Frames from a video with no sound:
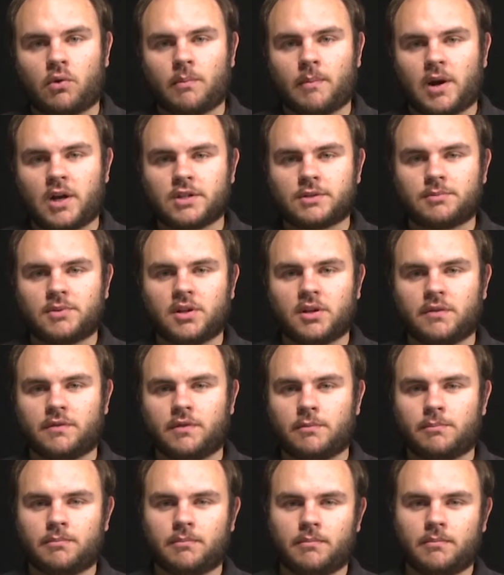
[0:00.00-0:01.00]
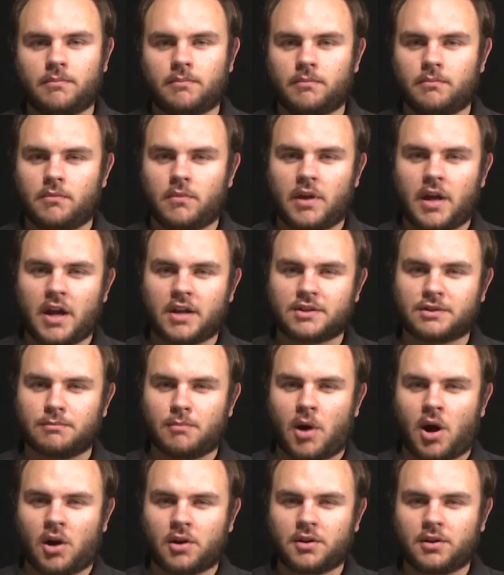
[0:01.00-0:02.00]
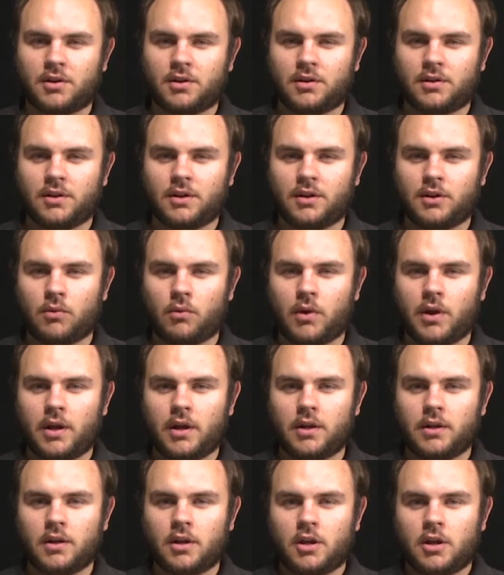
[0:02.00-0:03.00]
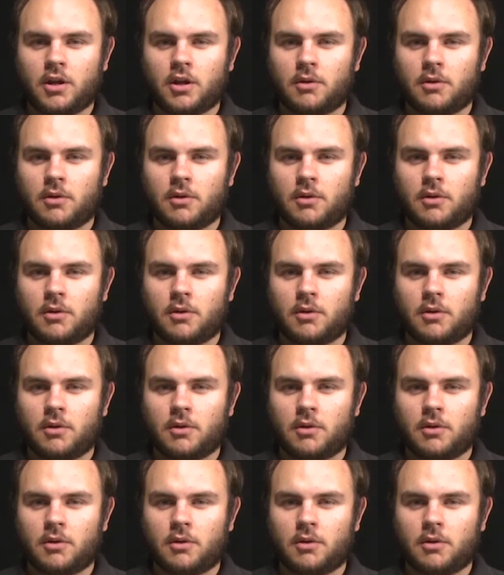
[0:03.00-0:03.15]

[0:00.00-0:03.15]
reminds me of Ex Machina in a way,